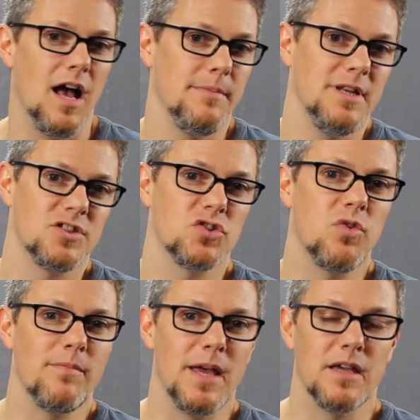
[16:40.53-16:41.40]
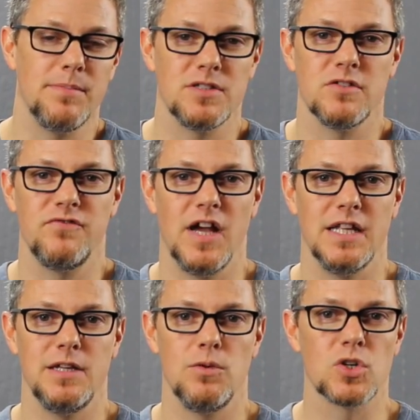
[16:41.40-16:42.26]
I mean, it's 12 megapixel
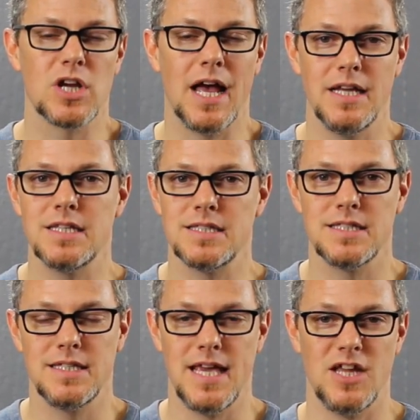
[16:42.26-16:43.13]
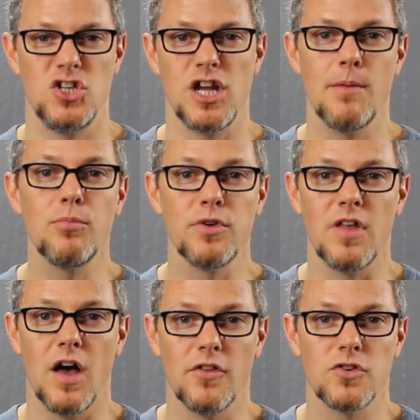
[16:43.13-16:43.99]
finally. We're kind of catching up
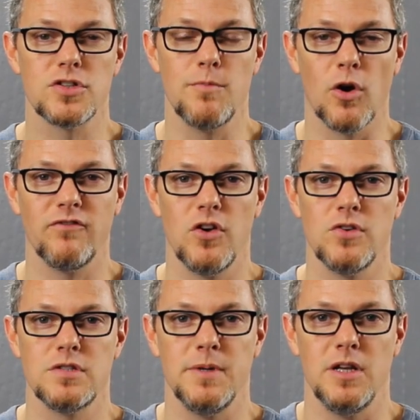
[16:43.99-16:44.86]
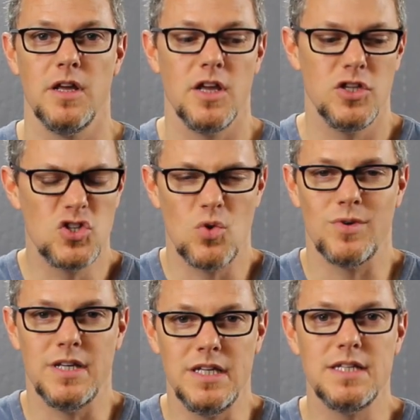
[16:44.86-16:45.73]
with other smartphones, but you
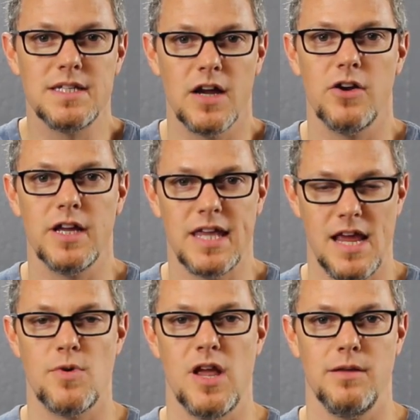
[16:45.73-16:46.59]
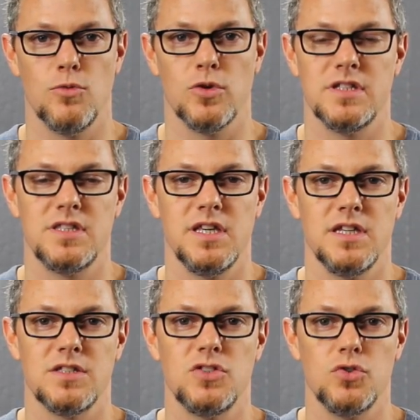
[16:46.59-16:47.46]
don't need to carry a camera anymore. This
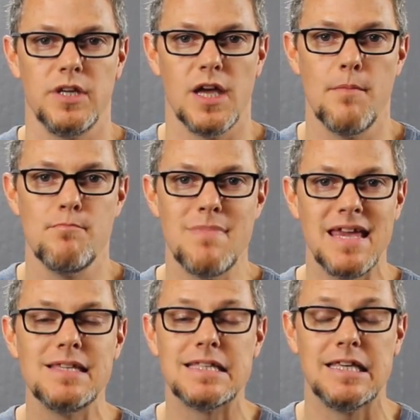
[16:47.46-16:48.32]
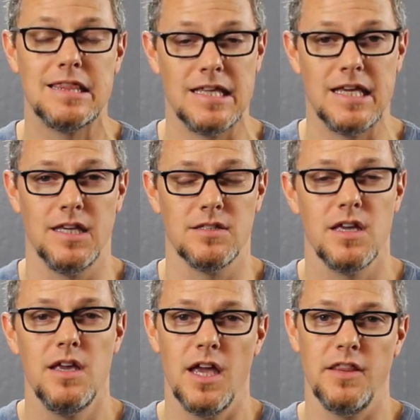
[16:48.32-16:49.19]
thing is doing amazing things,
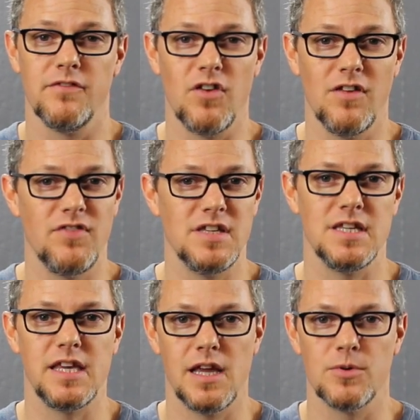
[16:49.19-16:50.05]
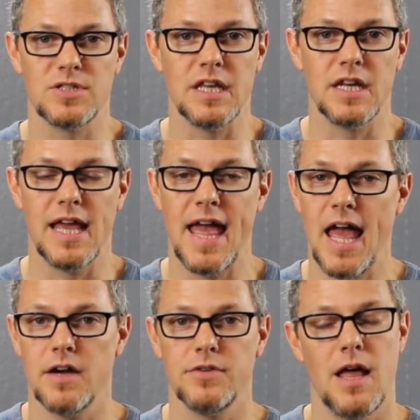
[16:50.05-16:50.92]
and the front-facing camera is getting a
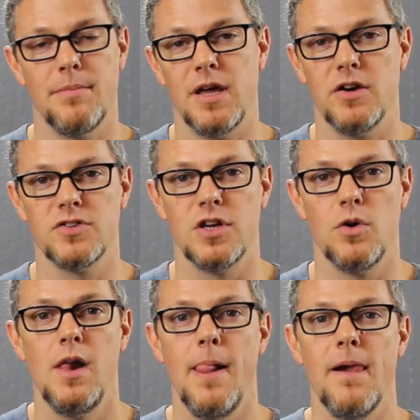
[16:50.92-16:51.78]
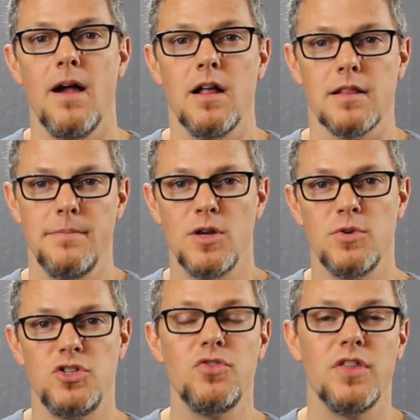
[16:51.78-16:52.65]
heck of a lot better. So let me know
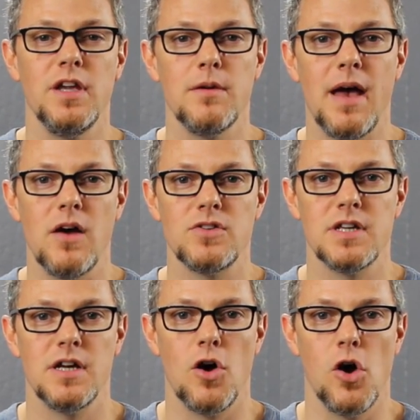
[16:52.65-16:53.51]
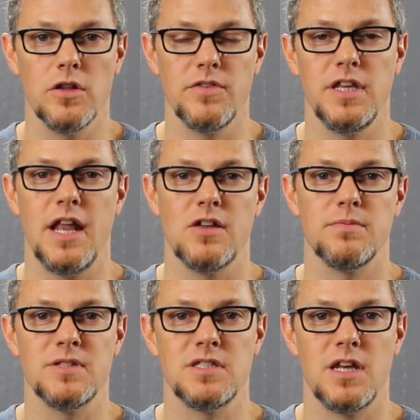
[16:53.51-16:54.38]
what you think about all of the
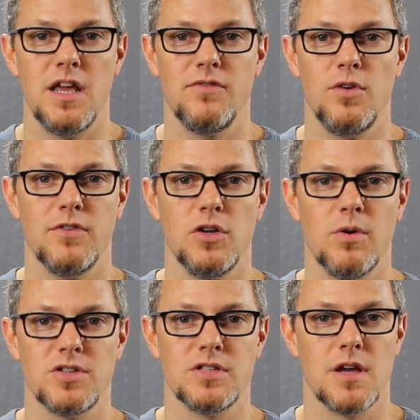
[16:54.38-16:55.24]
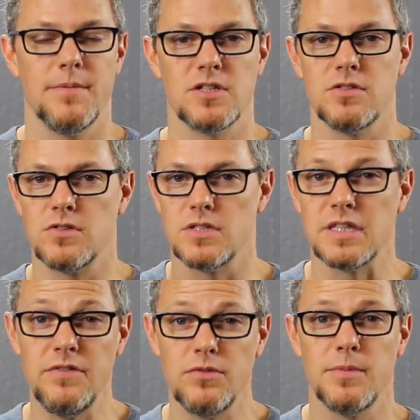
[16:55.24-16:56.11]
announcements today. If you have any questions, comments,
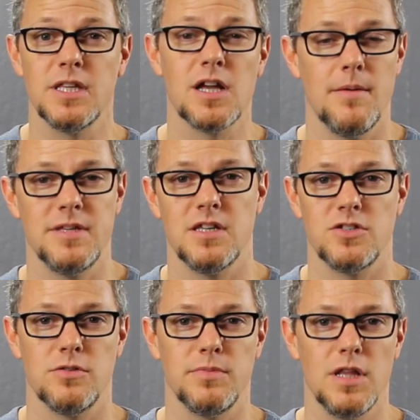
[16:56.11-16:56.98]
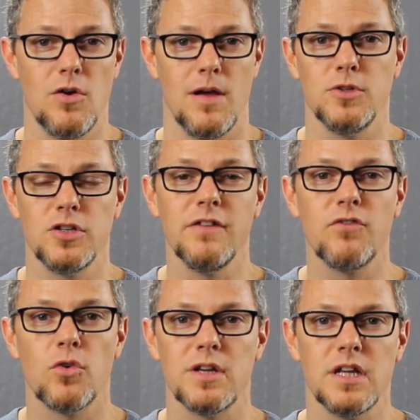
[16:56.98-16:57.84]
concerns, leave them in the comment section below. I'm looking
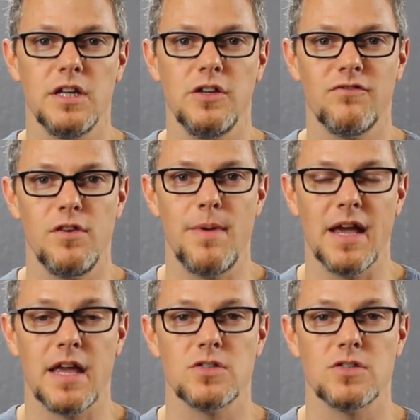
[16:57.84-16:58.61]
forward to getting your feedback.